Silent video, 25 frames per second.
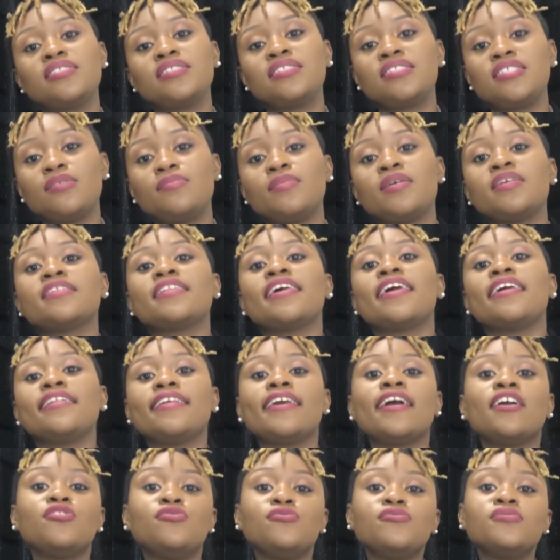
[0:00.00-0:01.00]
seeming like
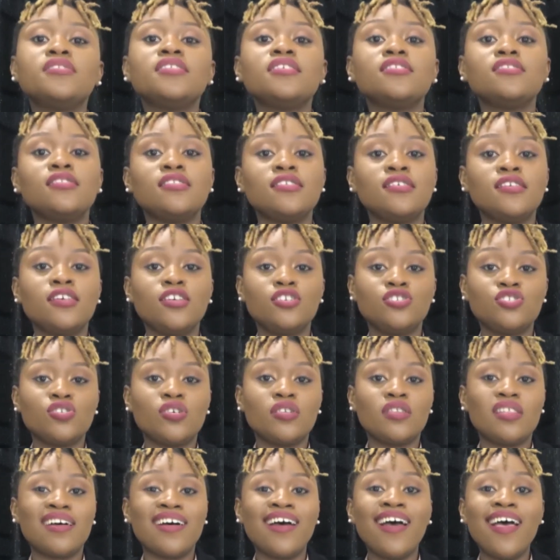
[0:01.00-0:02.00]
they're using each
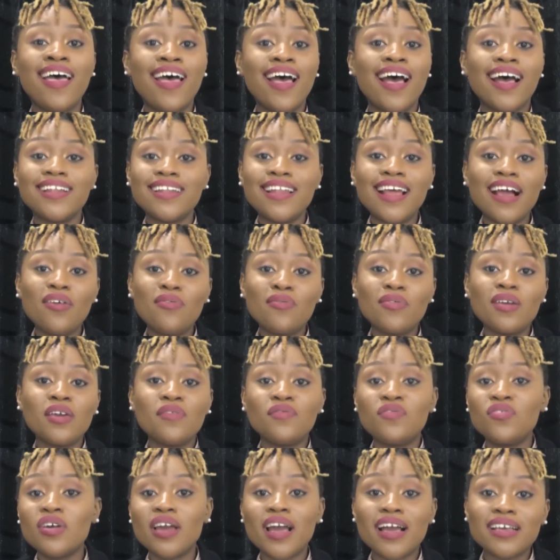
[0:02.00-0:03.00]
other. And that way,
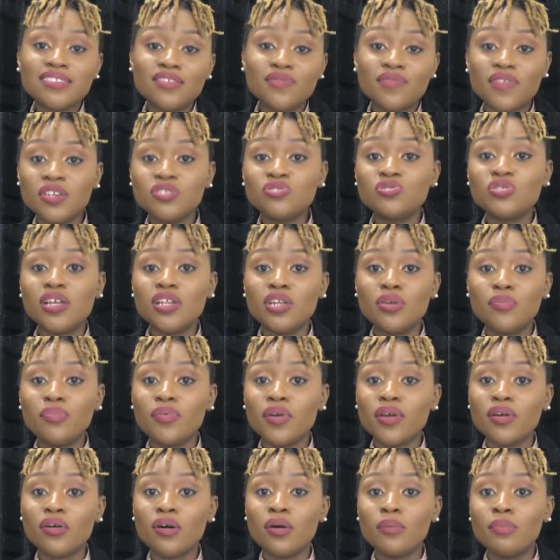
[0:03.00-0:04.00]
if you guys eventually
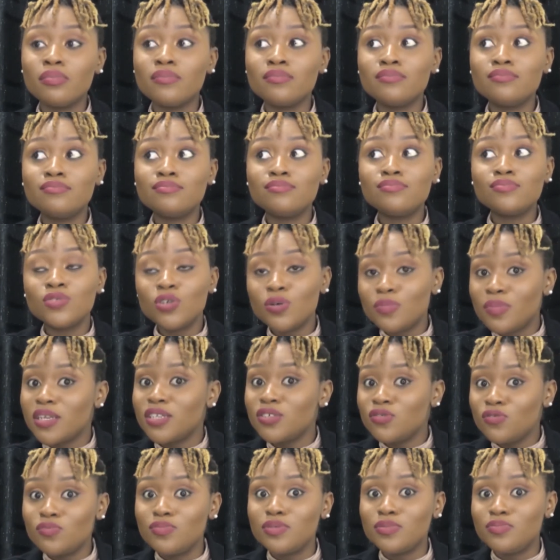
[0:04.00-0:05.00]
break up,
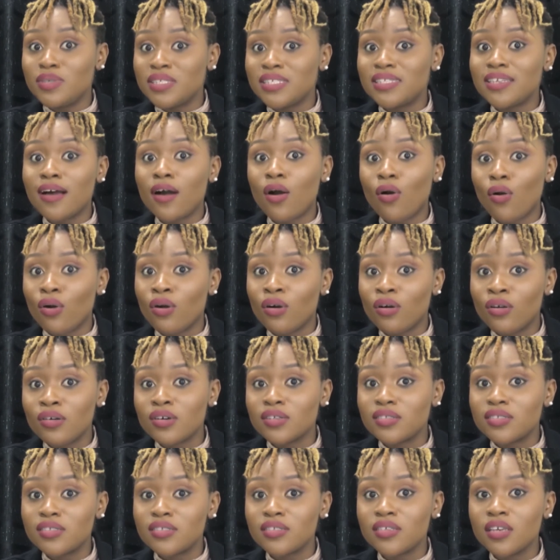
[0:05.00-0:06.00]
nobody will be bitter or
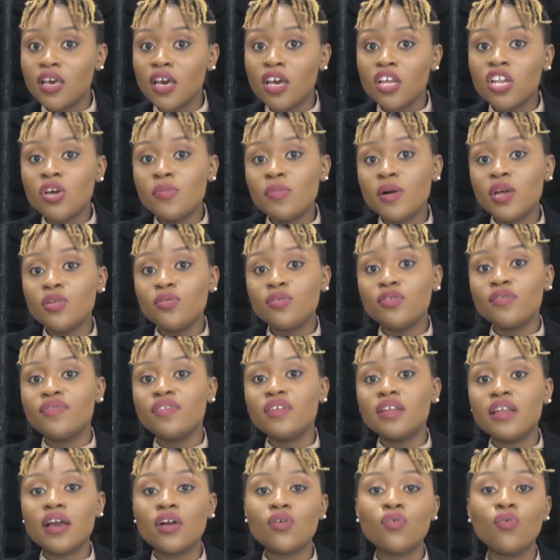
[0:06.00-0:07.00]
hurt. Nobody will
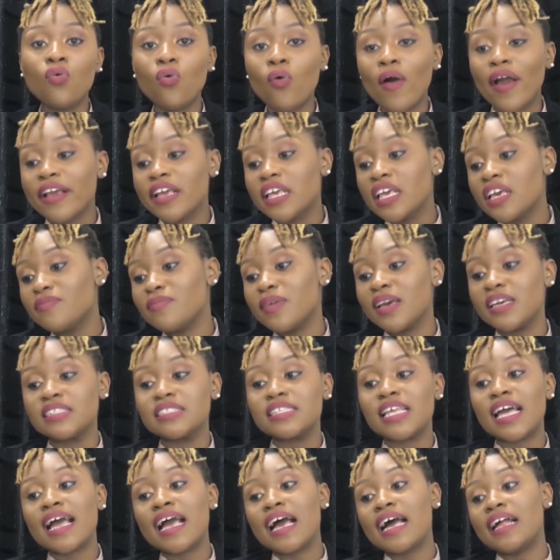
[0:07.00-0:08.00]
feel like, oh, I gave my
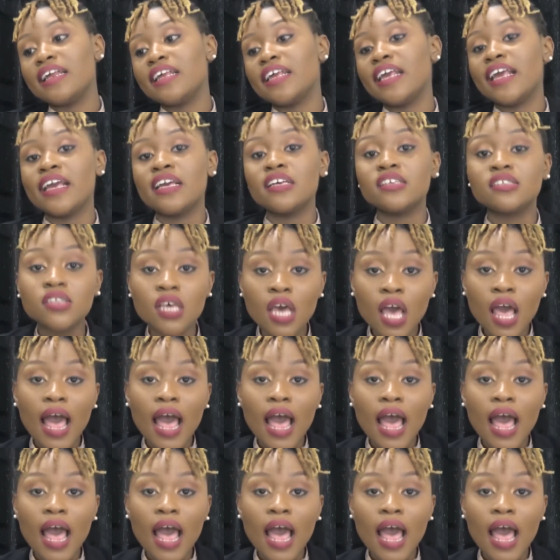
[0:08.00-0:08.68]
entire years,